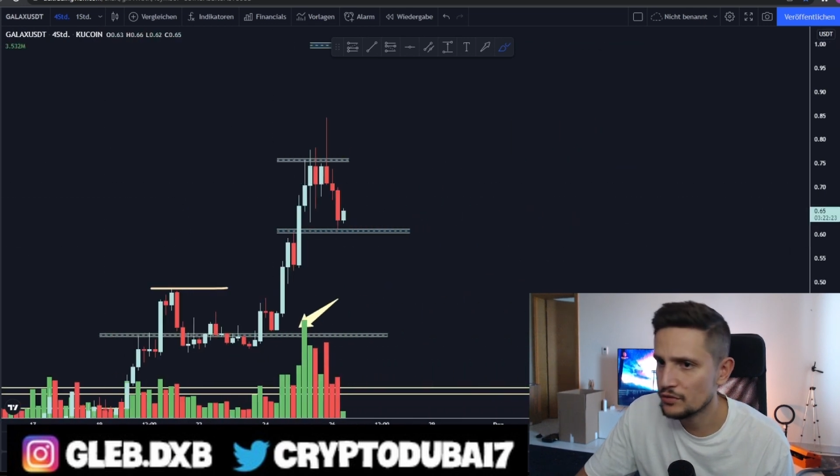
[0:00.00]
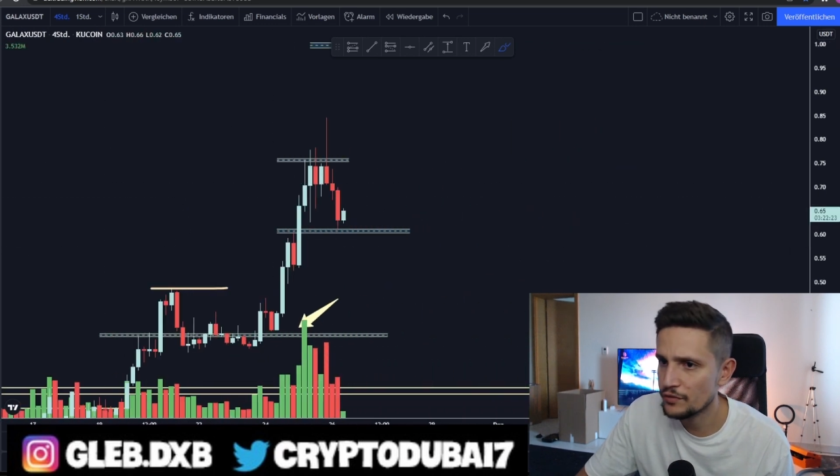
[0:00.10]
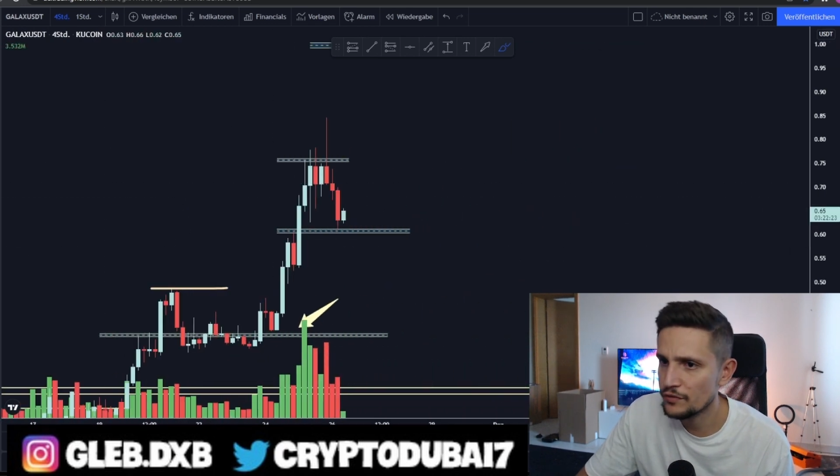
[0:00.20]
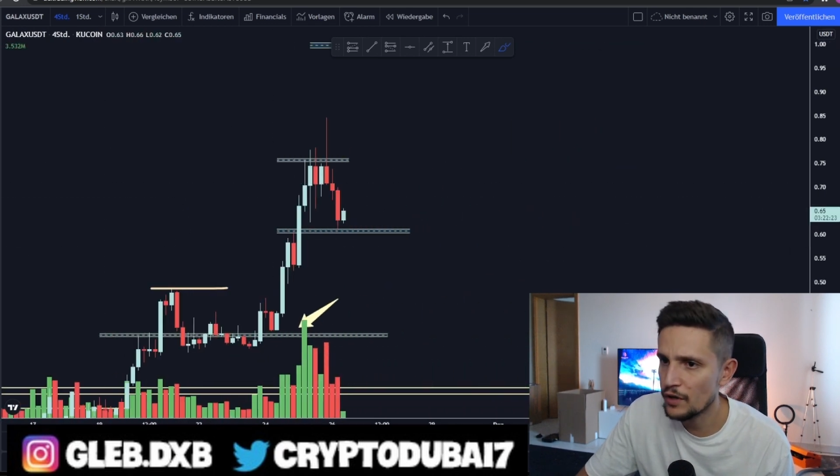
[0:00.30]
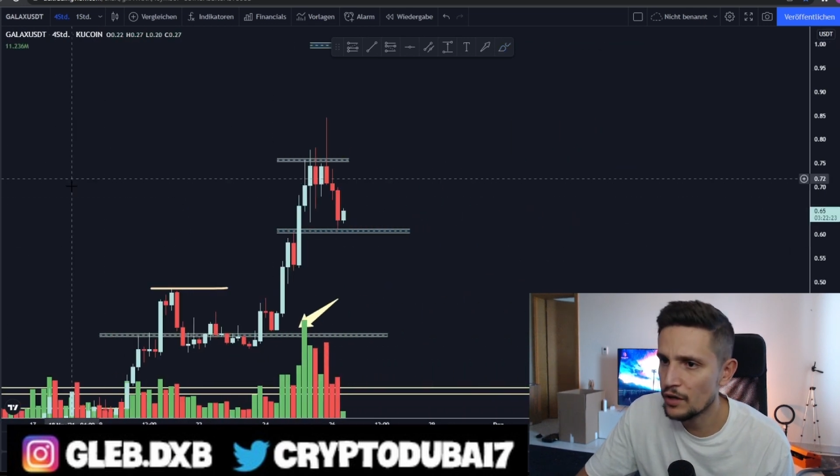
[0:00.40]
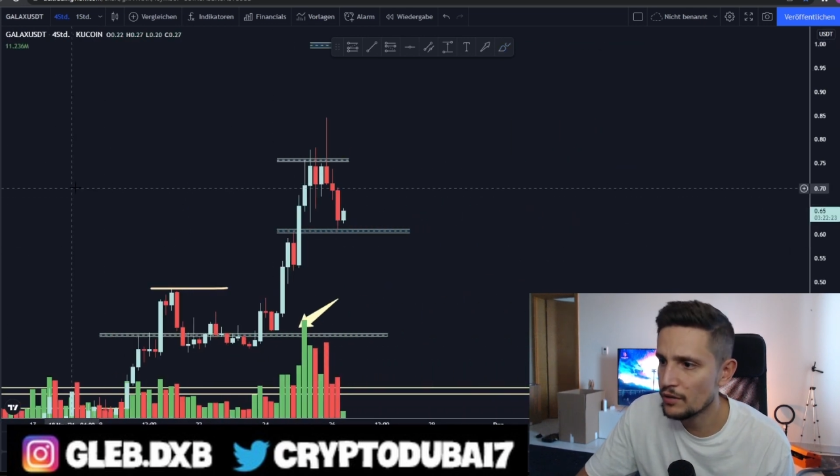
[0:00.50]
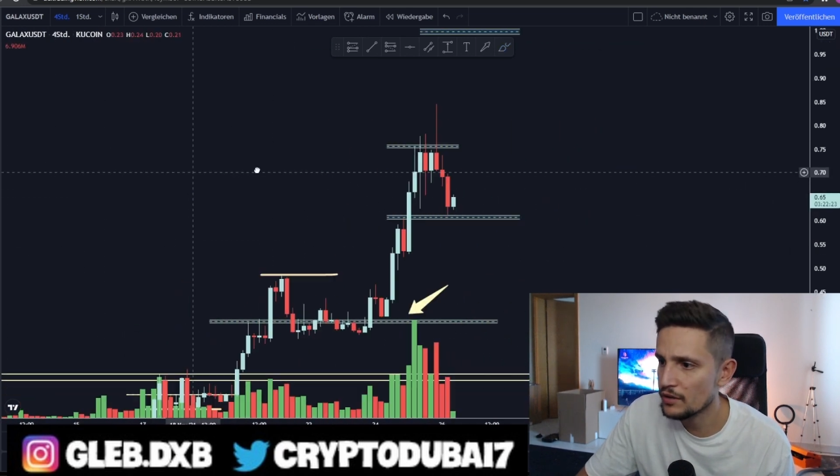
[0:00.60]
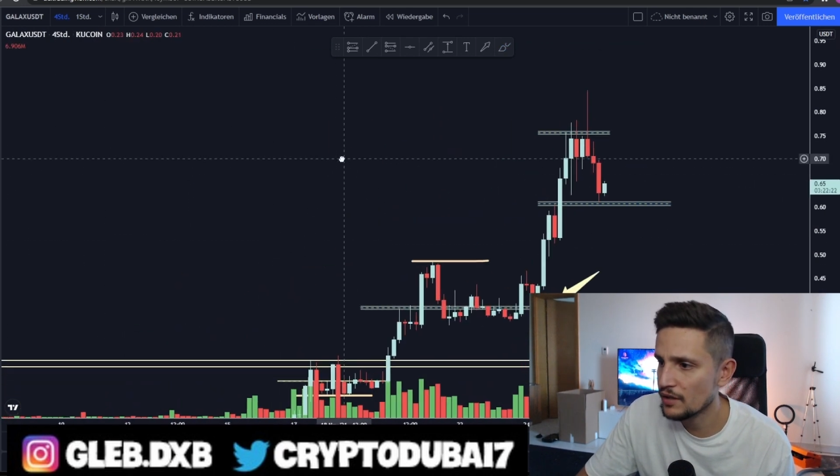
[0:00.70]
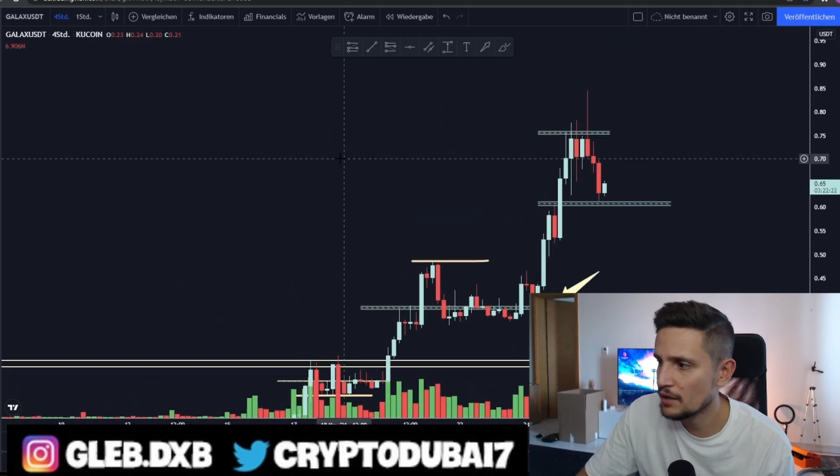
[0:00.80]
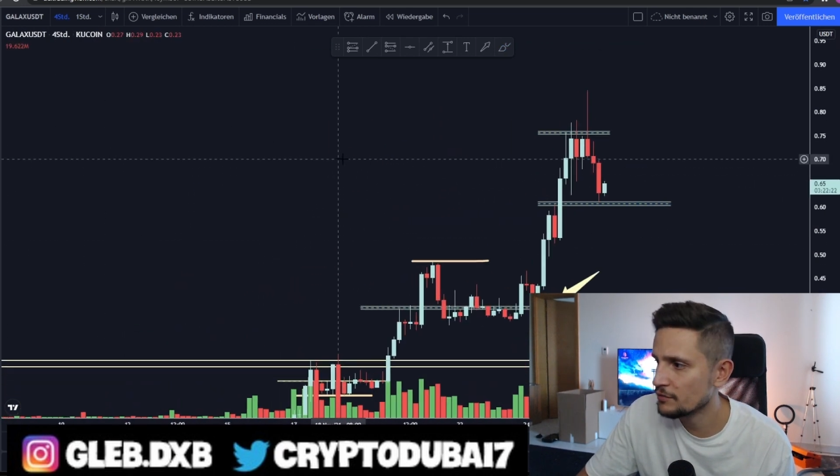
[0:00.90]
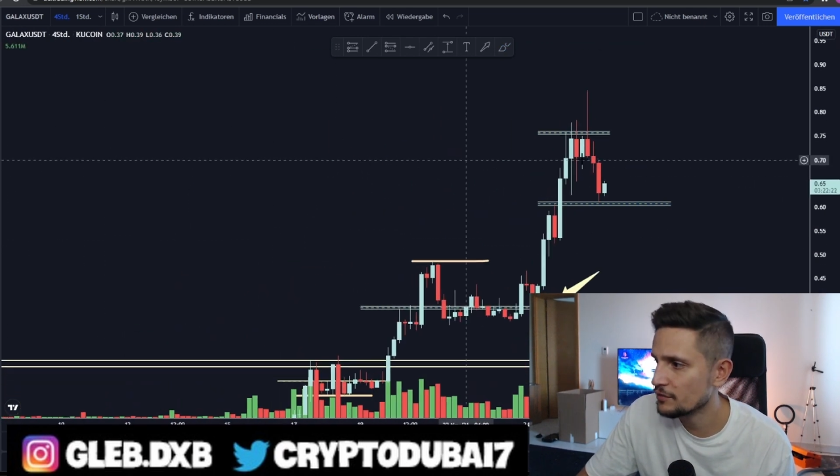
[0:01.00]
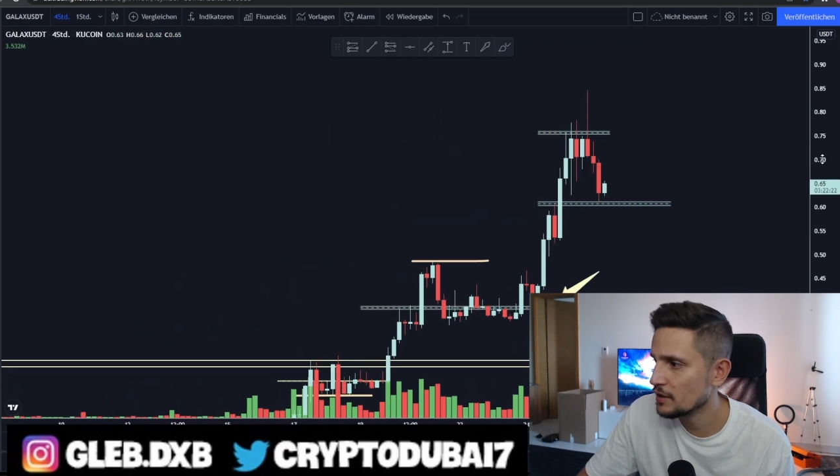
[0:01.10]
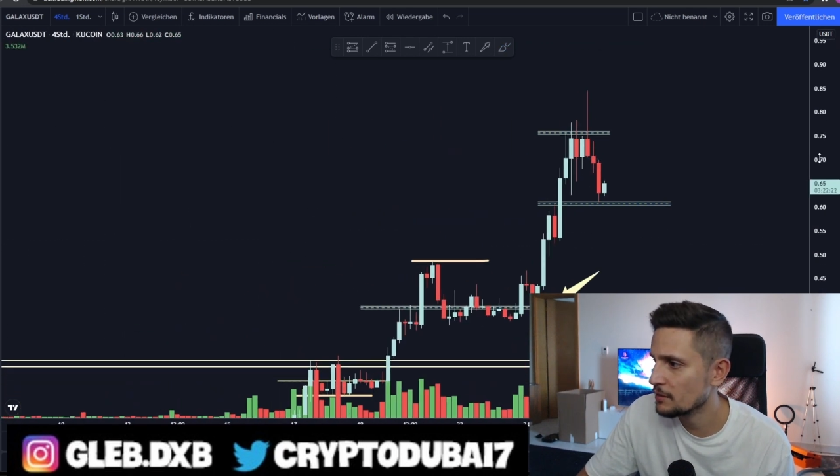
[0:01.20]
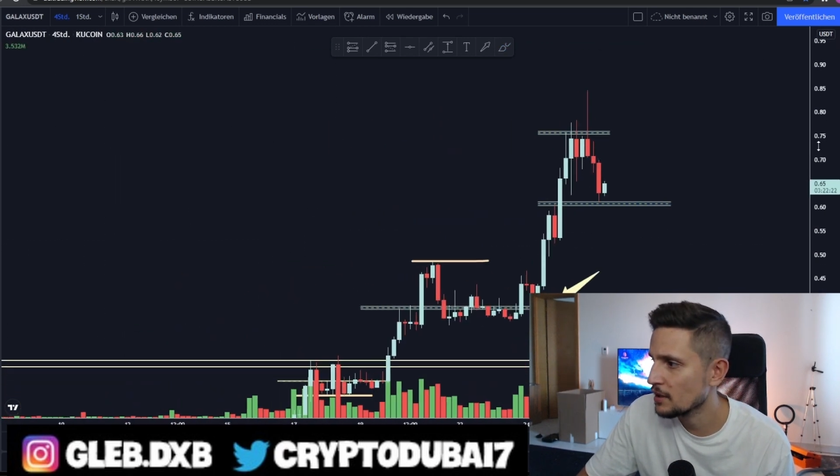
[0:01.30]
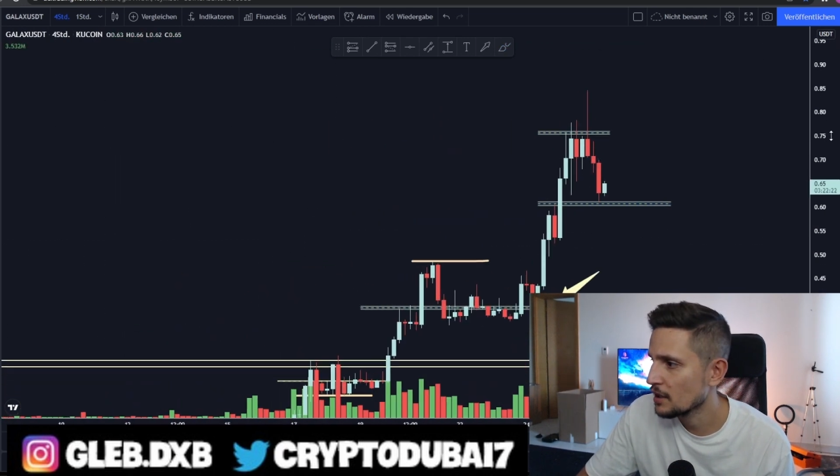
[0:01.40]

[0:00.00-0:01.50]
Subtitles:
the 4 hour time frame.